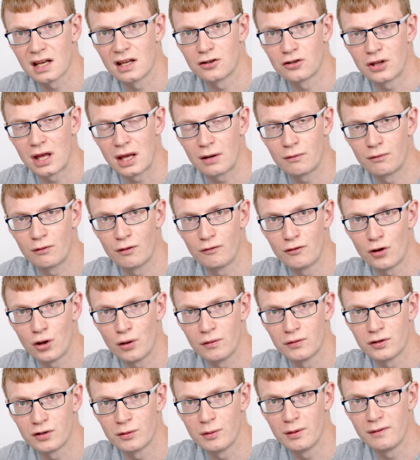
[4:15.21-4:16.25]
So that
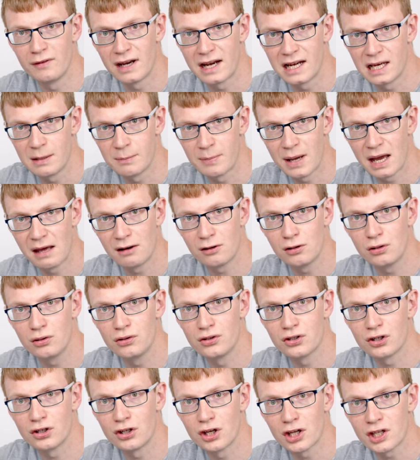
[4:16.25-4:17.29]
involves removing any
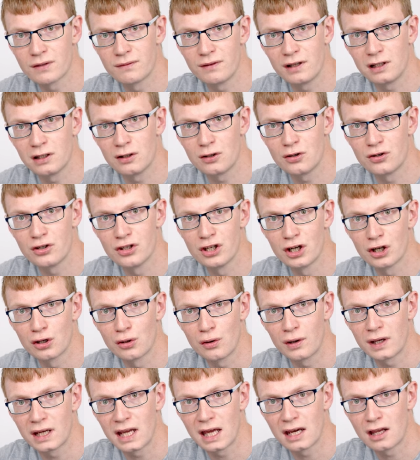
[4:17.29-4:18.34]
panels or dust filters that are
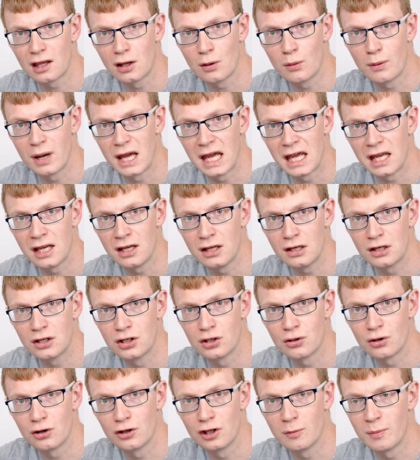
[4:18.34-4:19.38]
going to get in the way
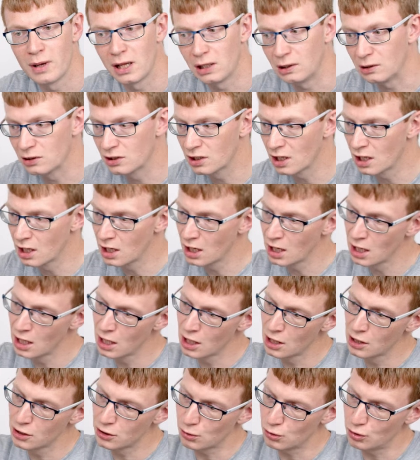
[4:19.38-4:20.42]
during the build.
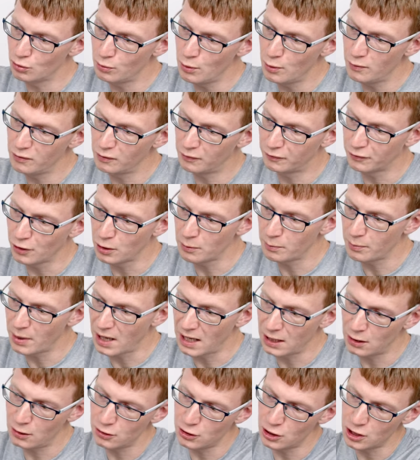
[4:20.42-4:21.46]
So to remove the front
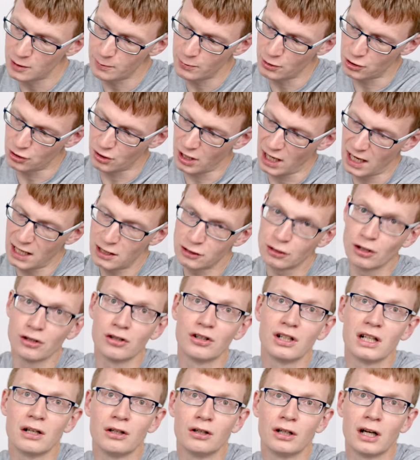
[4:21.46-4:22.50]
panel, you just put your hand
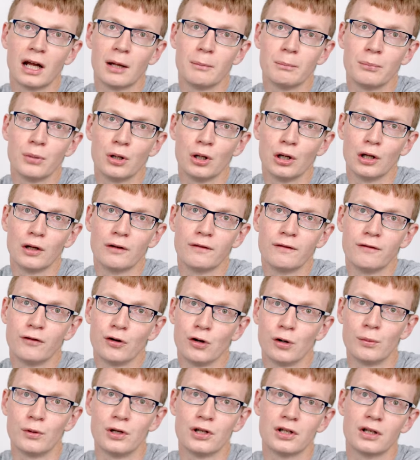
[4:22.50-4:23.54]
under here and pull it
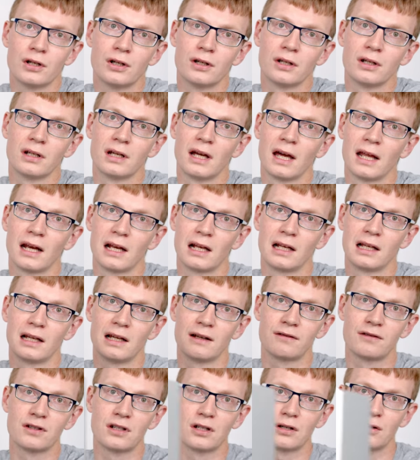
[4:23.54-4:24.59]
forward and it will
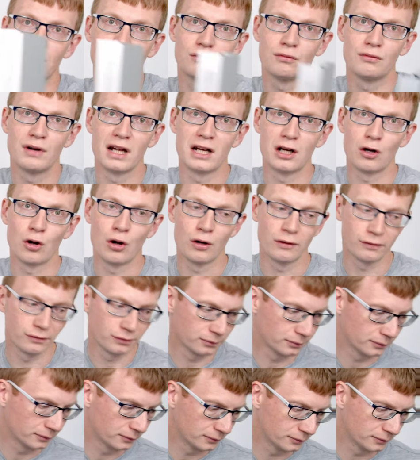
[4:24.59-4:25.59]
lift right off.